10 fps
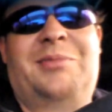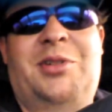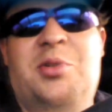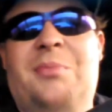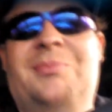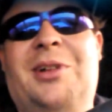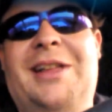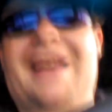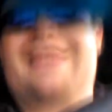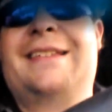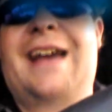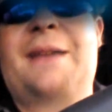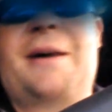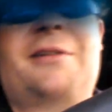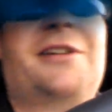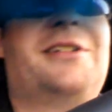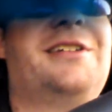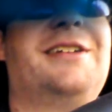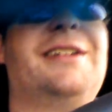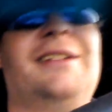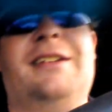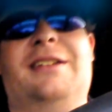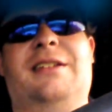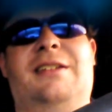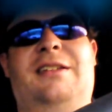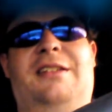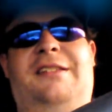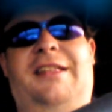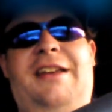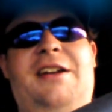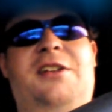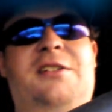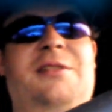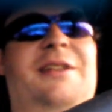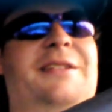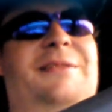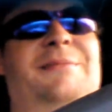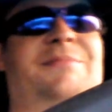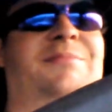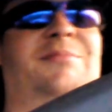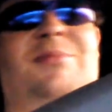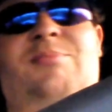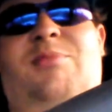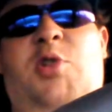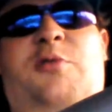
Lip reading: do a lot of the time out here. Sit here and do